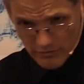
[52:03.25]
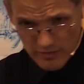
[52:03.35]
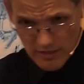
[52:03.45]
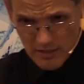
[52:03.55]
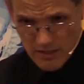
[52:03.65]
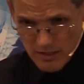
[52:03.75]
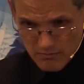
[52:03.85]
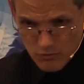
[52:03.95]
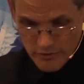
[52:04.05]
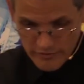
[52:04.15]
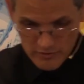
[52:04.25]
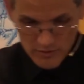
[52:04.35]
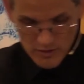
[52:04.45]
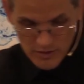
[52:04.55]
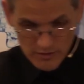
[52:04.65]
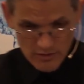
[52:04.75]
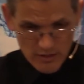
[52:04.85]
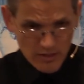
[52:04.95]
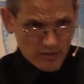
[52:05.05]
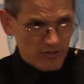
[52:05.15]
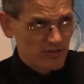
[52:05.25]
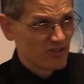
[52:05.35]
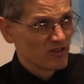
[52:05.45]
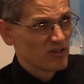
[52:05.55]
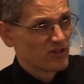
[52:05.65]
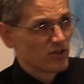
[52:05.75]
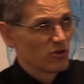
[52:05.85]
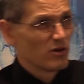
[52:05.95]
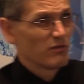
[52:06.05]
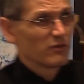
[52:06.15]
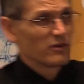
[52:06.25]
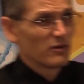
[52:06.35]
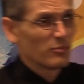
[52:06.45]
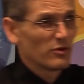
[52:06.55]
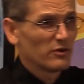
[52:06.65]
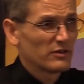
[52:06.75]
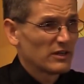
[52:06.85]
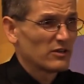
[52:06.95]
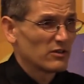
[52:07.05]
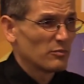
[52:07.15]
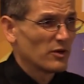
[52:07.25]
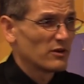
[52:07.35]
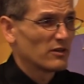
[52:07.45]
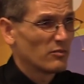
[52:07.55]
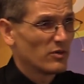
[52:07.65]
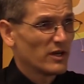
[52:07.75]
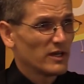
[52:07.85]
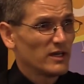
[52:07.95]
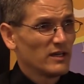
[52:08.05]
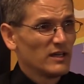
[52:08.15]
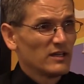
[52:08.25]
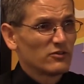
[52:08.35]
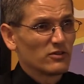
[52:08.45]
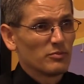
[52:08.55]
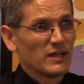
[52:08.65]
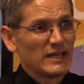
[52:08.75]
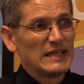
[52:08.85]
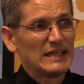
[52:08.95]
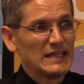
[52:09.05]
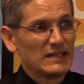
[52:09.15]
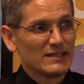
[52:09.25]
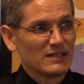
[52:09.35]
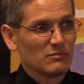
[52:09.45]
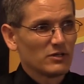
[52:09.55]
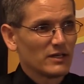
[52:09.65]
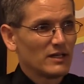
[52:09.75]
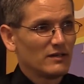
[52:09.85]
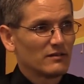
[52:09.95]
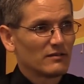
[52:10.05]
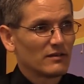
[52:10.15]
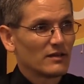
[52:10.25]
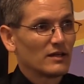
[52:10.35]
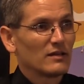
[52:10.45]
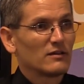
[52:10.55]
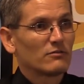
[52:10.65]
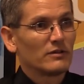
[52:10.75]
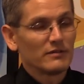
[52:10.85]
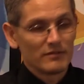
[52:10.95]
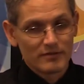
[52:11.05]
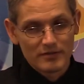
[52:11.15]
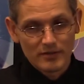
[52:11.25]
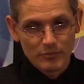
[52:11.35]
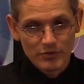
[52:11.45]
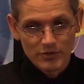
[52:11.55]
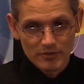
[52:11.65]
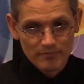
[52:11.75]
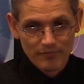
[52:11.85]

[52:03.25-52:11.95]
that hot, moist cloth to go over a particular part of the body to apply heat to the body so that it increases the temperature.